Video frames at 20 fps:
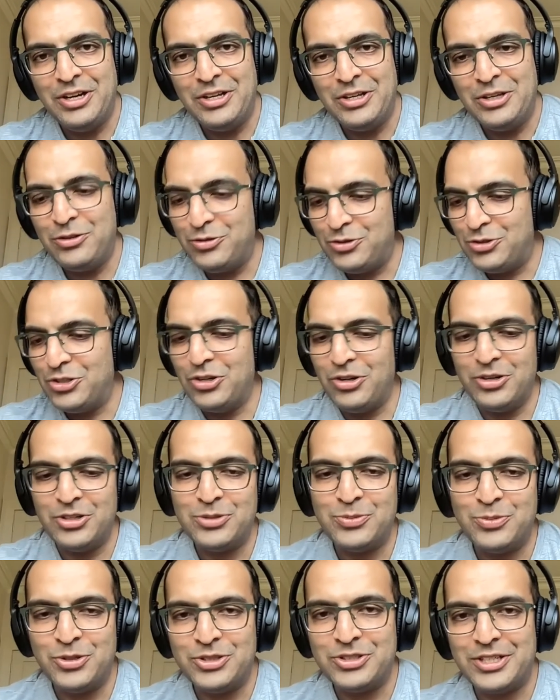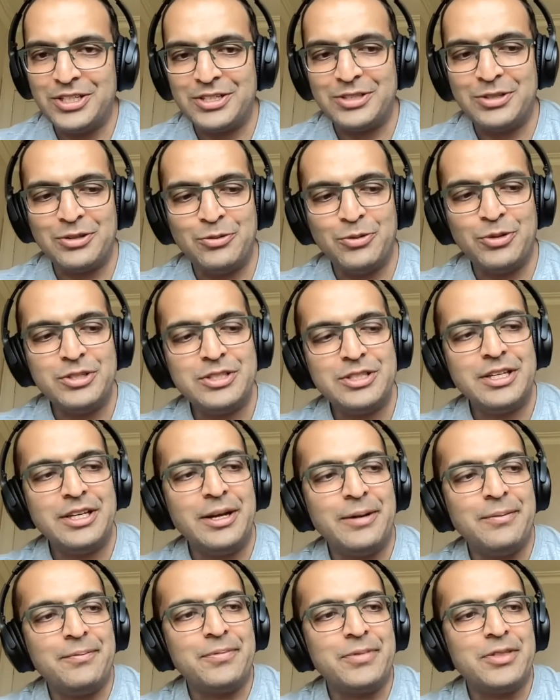You do your honors project. What is
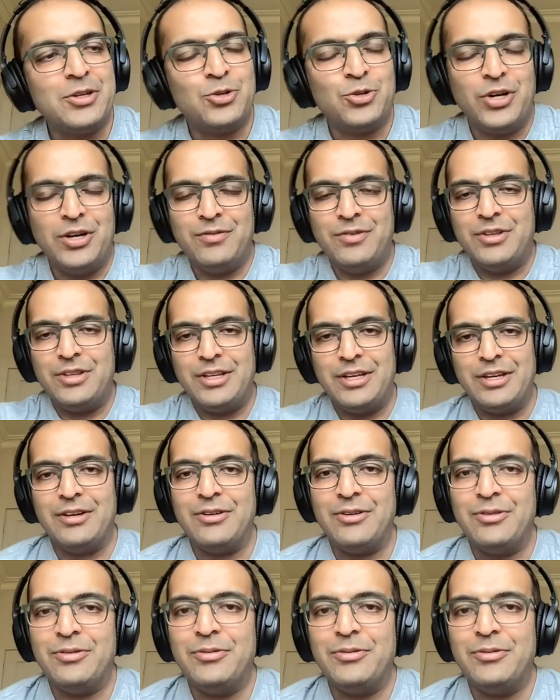the um, the driver there?